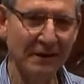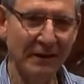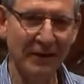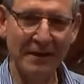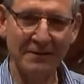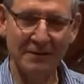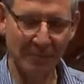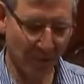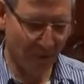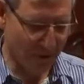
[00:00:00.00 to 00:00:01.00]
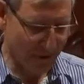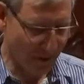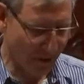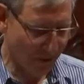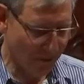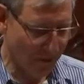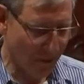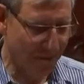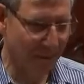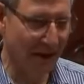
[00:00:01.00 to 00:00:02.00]
that supported the local
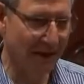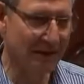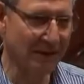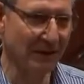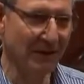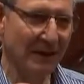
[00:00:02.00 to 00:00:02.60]
population.